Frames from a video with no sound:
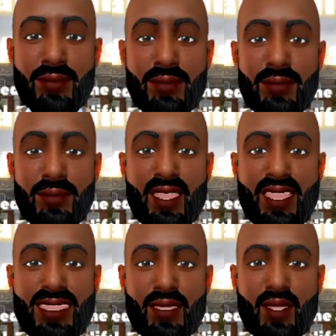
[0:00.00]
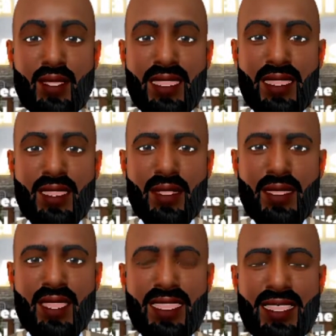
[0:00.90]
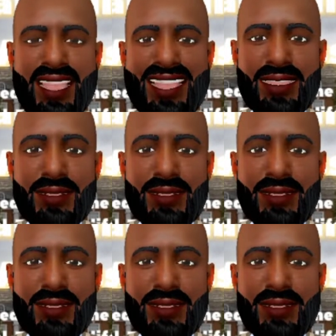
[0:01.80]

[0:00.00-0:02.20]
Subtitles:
All right, so let me go through that again.